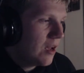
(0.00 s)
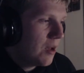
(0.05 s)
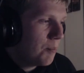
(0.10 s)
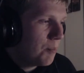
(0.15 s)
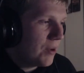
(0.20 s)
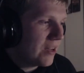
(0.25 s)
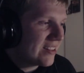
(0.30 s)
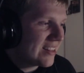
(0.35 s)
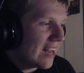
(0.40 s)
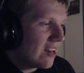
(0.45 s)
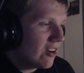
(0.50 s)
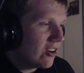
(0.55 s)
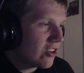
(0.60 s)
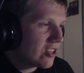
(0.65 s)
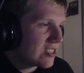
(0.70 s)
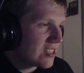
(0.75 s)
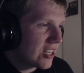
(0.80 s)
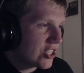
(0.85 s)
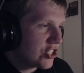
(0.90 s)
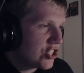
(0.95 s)
but that
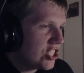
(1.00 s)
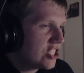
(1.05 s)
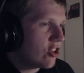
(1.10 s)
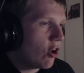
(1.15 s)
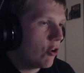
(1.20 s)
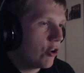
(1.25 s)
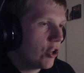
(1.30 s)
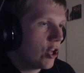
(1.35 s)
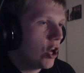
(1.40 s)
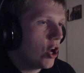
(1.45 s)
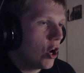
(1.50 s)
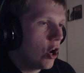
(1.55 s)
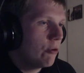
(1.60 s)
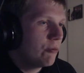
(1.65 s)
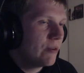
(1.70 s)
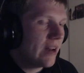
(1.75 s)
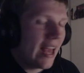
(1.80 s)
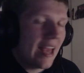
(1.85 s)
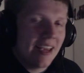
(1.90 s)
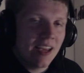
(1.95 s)
looks like she's on her
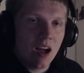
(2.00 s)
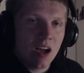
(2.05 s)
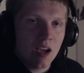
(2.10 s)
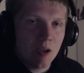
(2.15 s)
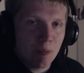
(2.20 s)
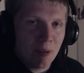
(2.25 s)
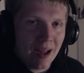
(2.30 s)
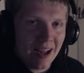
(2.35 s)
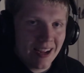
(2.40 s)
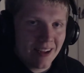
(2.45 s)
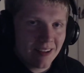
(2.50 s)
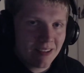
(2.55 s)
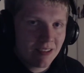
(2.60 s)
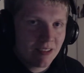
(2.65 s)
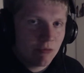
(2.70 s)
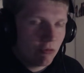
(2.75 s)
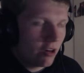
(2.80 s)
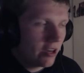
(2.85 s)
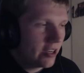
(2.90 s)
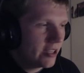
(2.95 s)
own AI path,
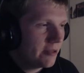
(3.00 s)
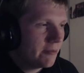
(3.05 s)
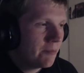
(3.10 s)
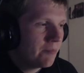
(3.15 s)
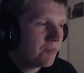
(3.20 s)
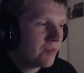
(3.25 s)
right?